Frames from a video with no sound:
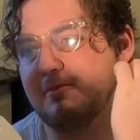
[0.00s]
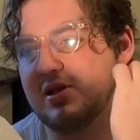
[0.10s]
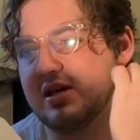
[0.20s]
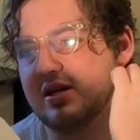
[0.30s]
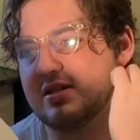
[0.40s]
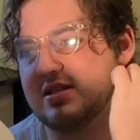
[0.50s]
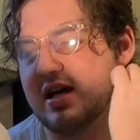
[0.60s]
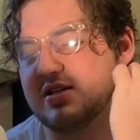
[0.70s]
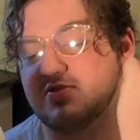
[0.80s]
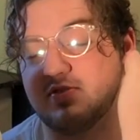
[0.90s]
because
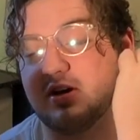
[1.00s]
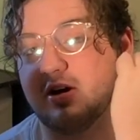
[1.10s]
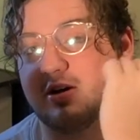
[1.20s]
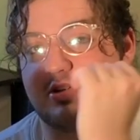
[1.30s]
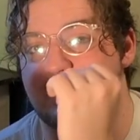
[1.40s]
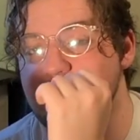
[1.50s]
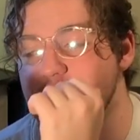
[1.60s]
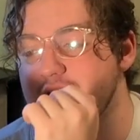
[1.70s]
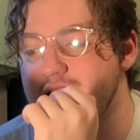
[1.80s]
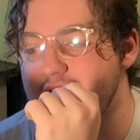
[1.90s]
that's very hard to
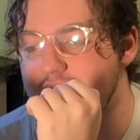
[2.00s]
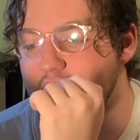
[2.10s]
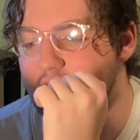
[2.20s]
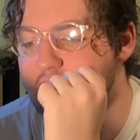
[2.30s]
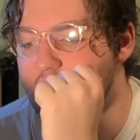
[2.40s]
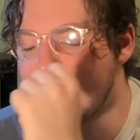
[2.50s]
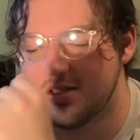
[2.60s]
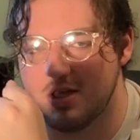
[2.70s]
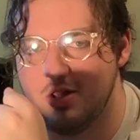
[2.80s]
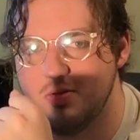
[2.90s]
actually
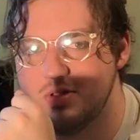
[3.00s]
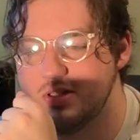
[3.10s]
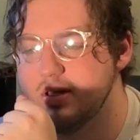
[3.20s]
execute